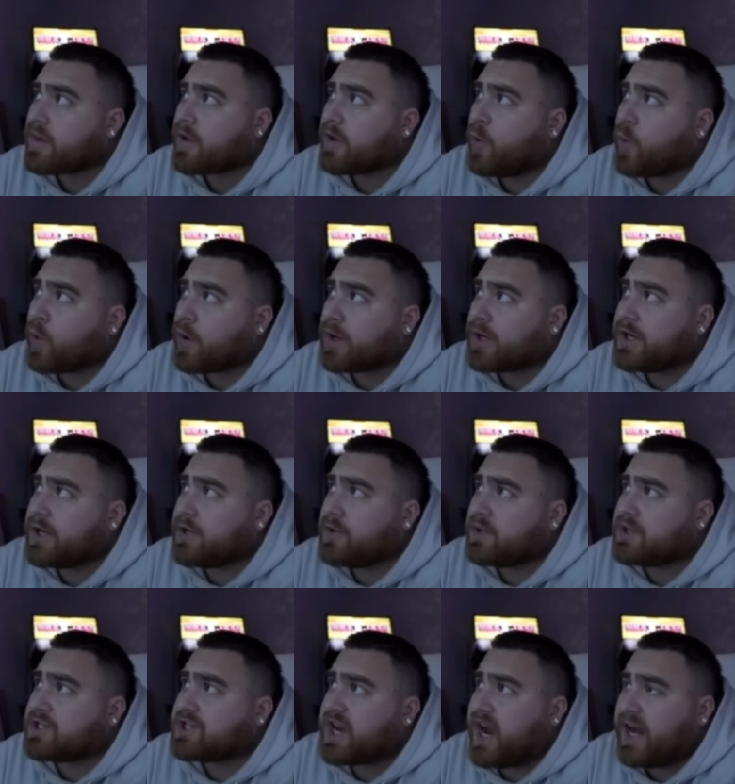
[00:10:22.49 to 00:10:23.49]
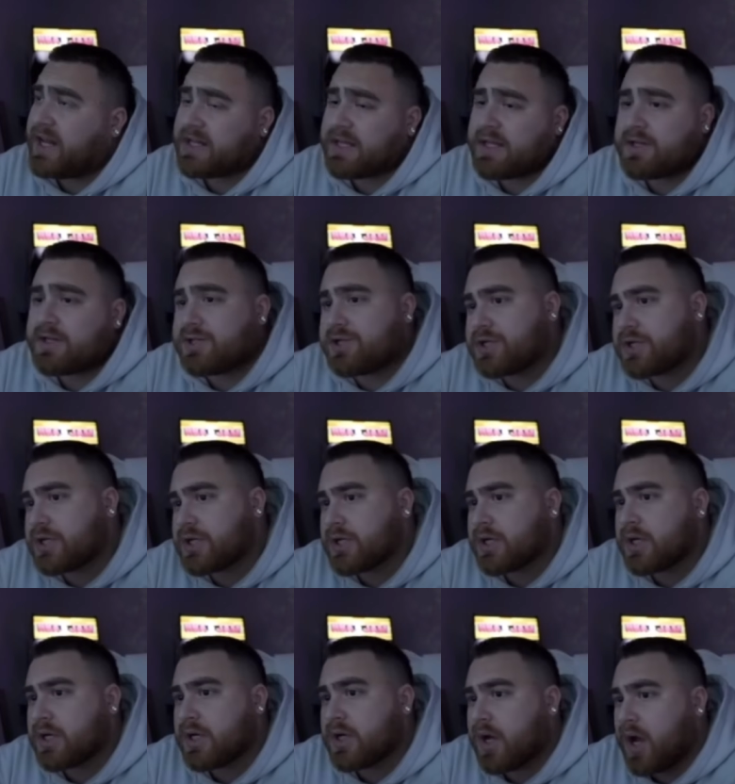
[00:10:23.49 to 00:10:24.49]
we're gonna do a challenge
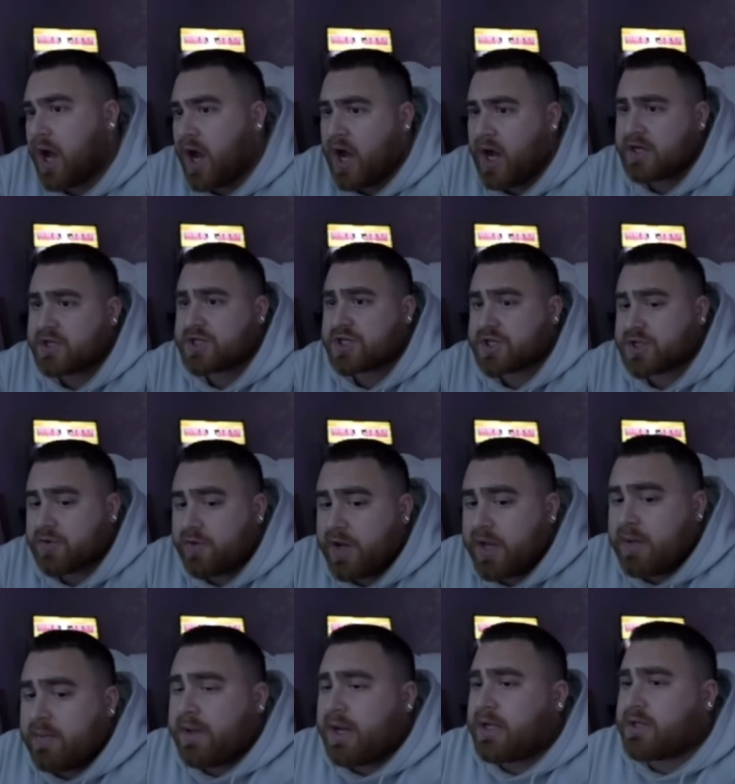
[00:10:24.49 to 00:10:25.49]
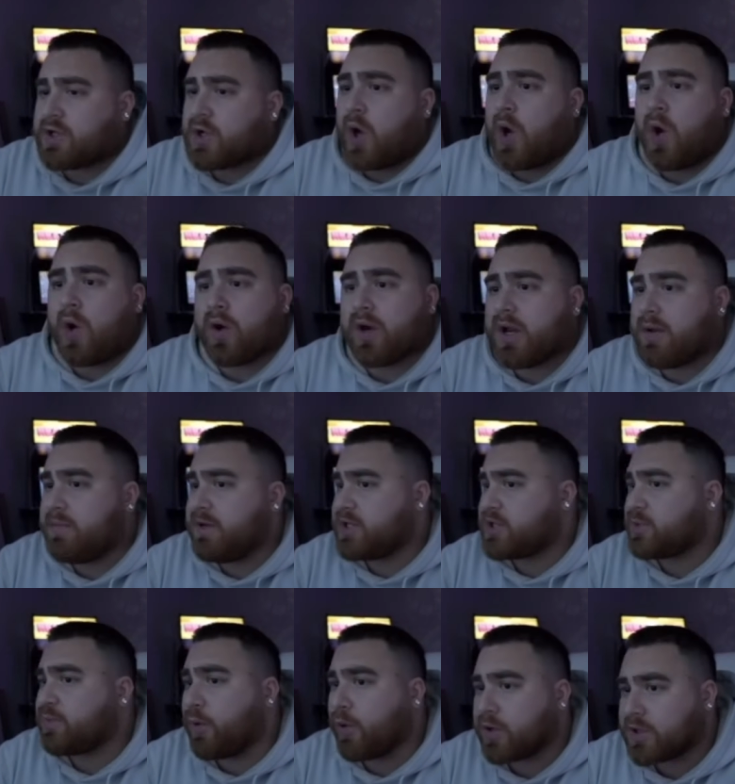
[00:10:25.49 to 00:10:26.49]
on stream, and it's all gonna be
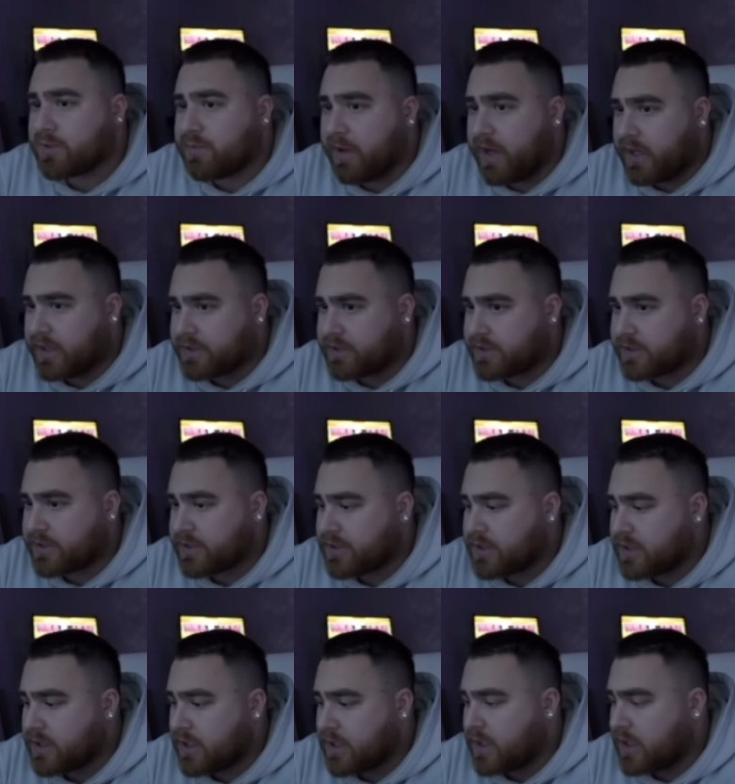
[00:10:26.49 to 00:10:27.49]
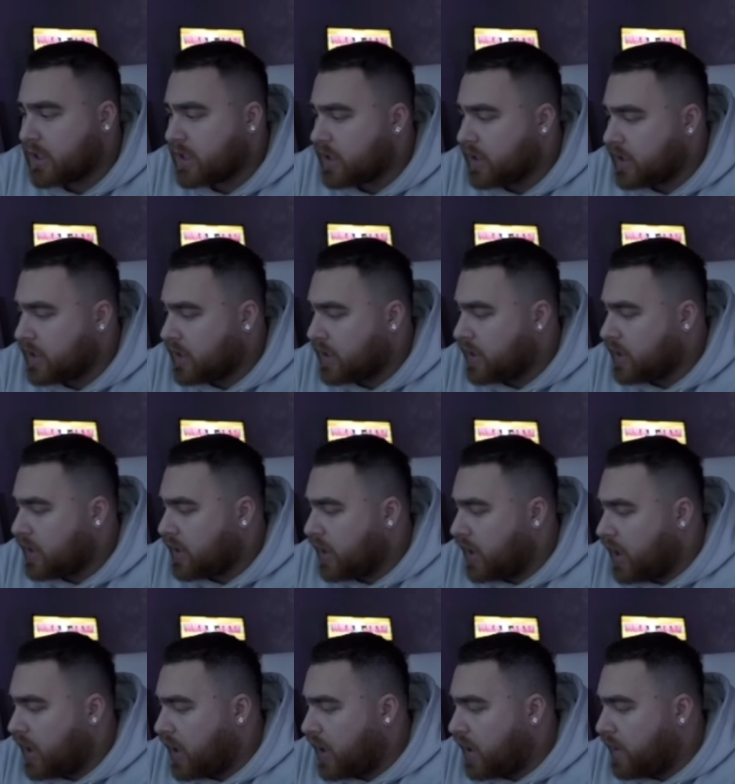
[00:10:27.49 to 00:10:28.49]
sports bets.
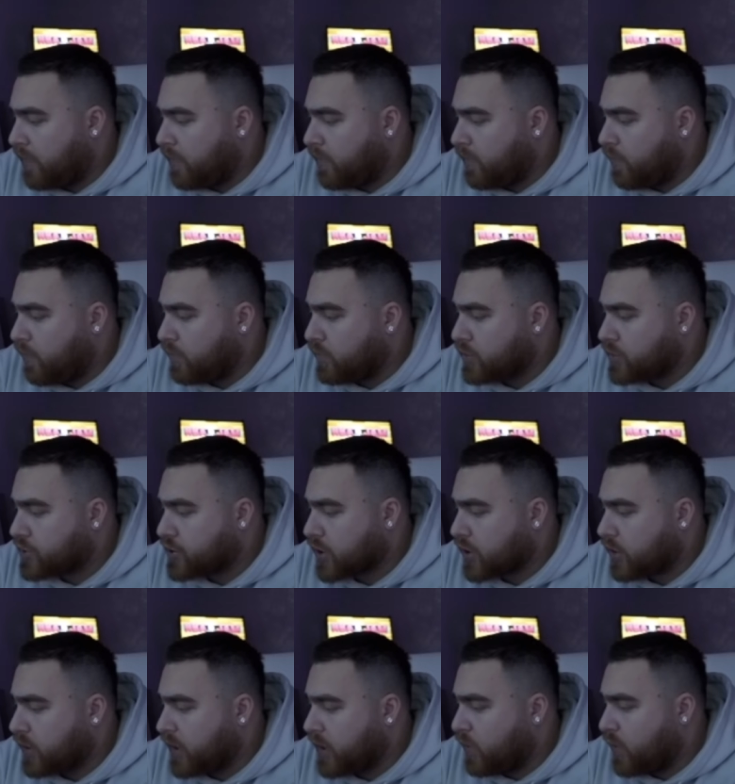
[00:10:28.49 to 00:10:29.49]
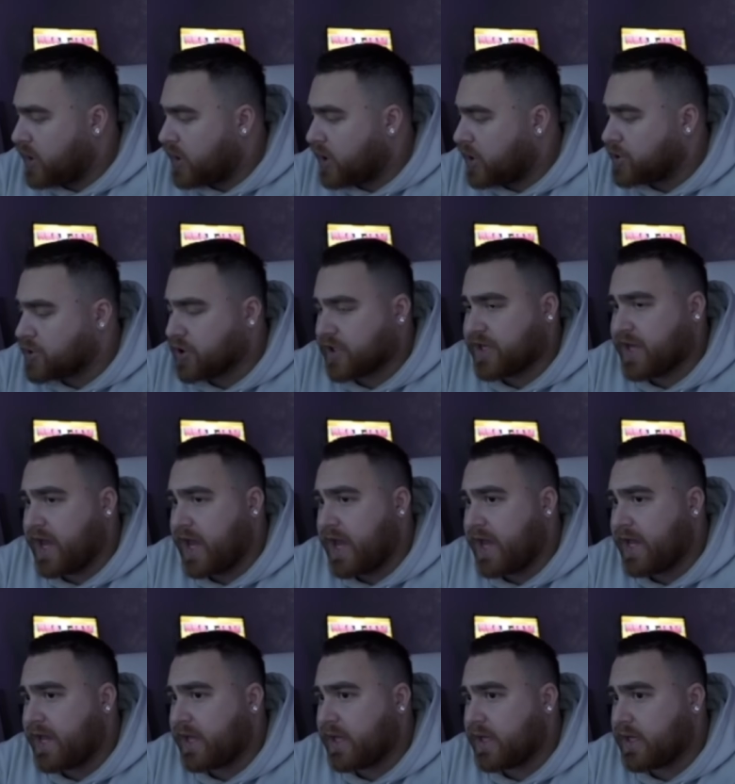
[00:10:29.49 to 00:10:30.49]
Um, turning
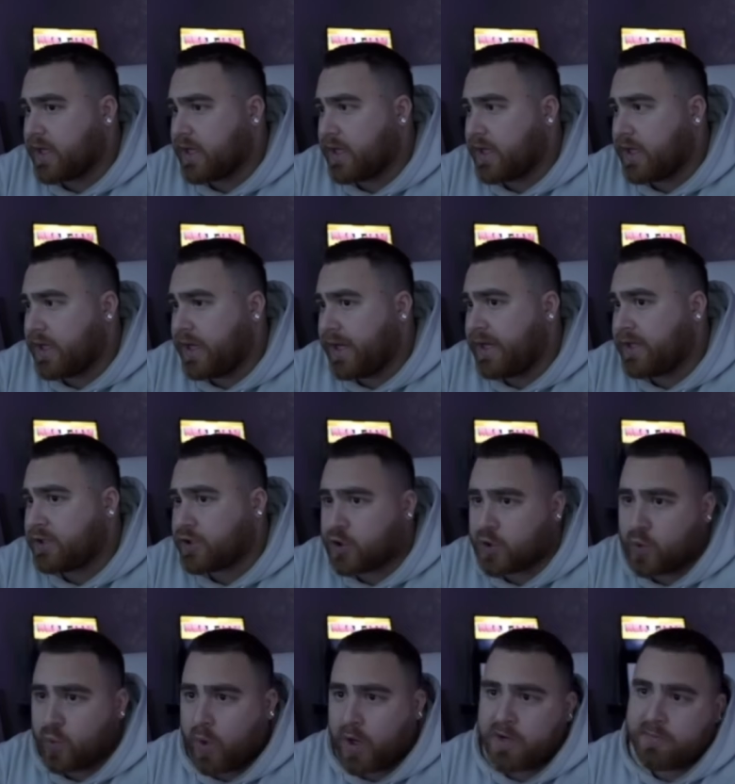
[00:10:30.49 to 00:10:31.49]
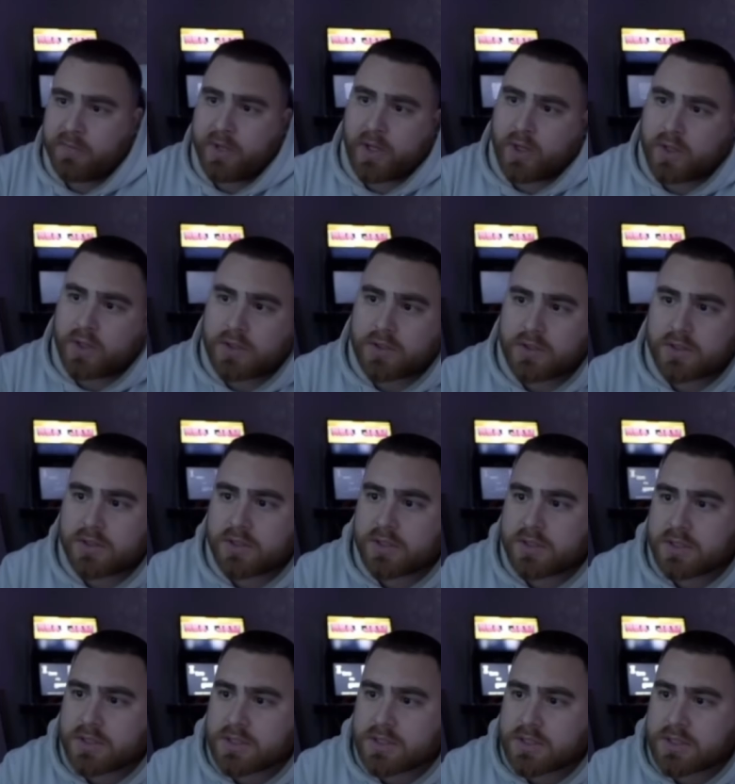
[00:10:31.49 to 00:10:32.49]
100k into 1 mil.
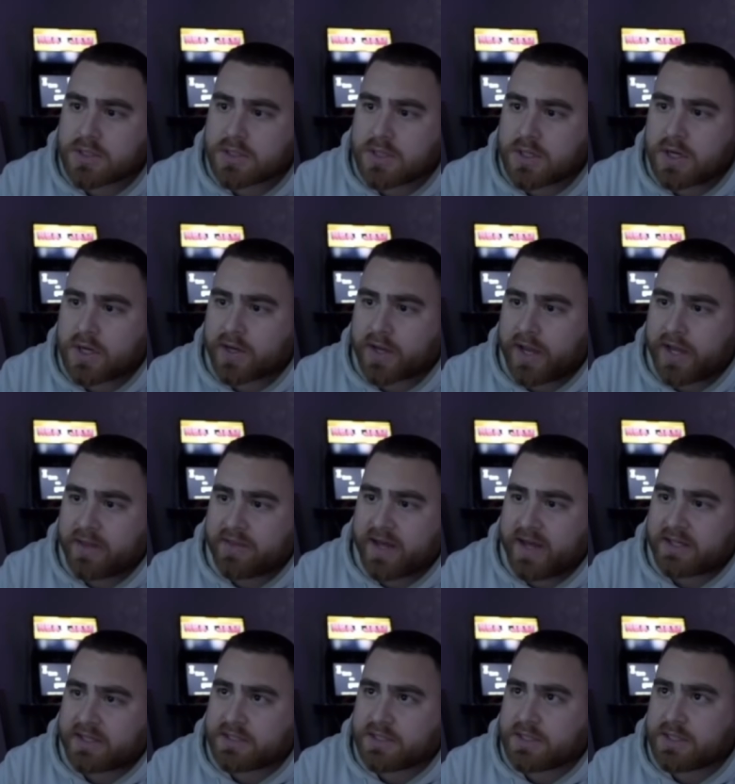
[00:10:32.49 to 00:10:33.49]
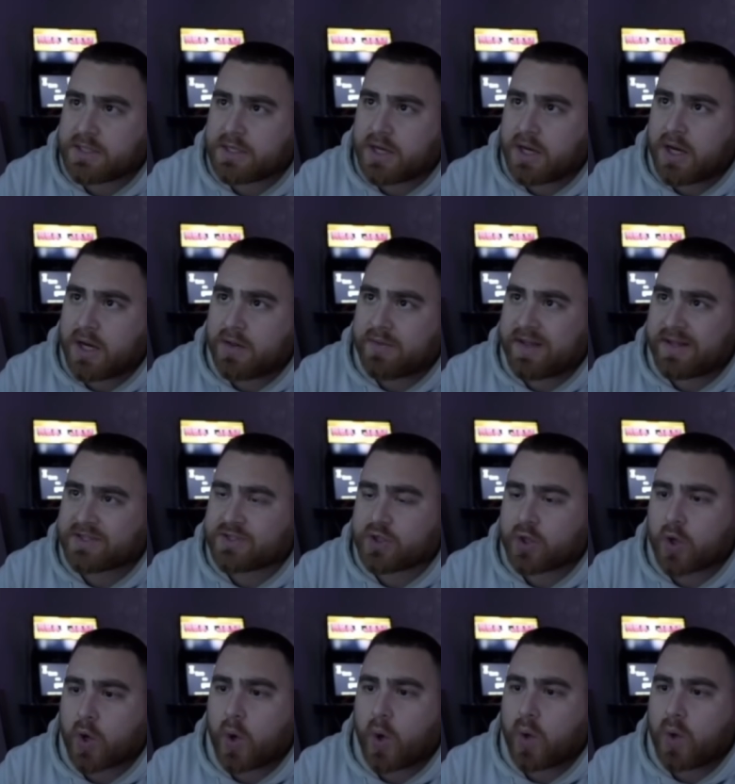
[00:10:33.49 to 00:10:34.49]
Okay, that's the uh that's the
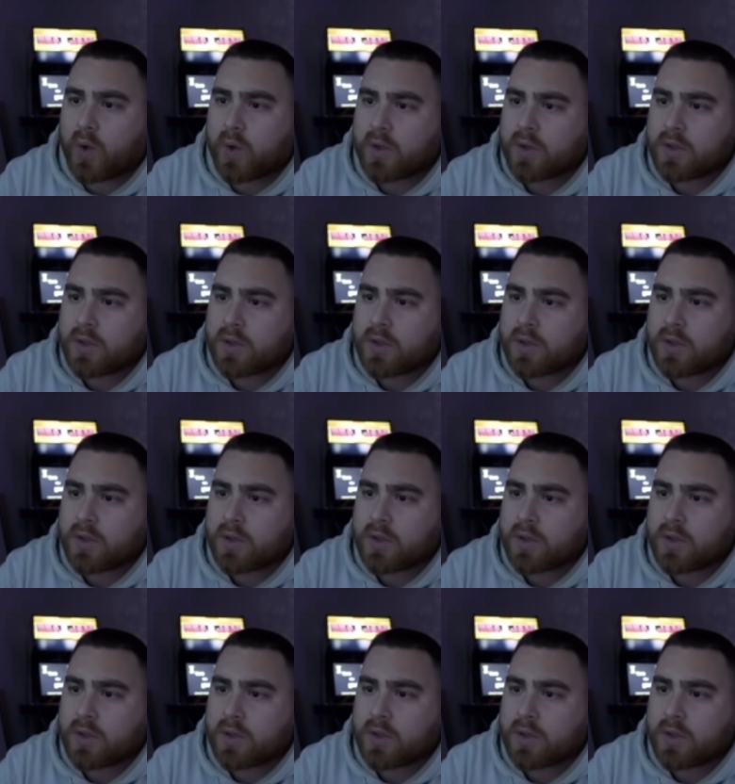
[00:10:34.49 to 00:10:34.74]
goal.